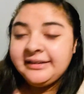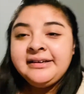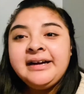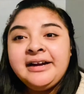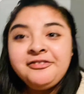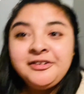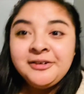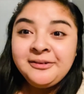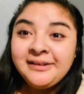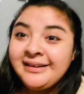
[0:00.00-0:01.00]
I feel
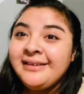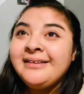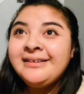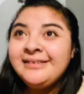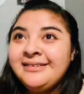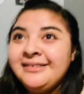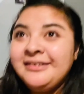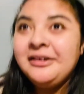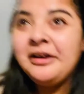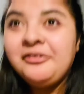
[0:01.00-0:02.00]
like
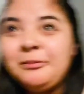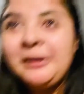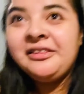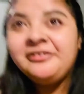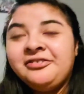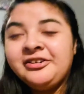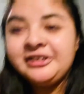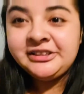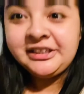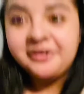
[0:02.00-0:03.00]
a breath of
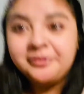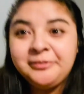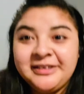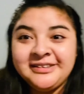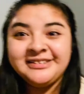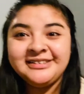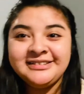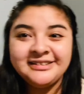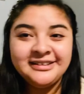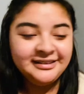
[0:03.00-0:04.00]
fresh air, because
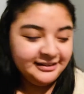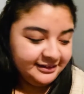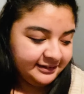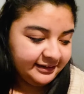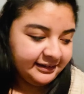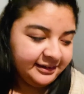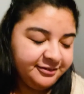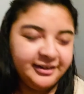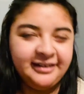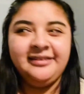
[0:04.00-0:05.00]
like I
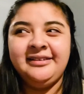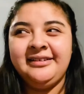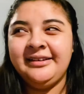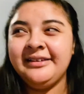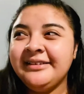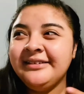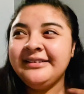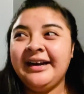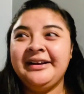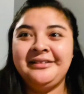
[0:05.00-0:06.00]
finally like
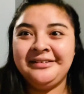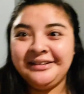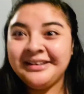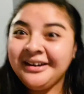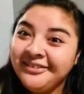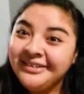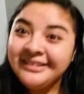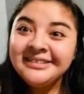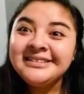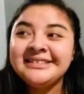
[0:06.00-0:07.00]
kind of like how it
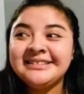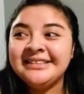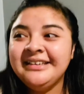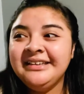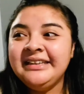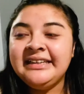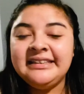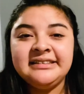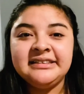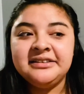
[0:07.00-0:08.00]
looks. It
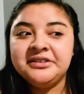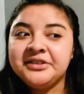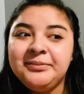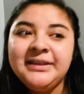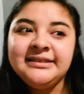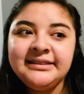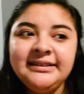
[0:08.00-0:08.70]
doesn't look messy.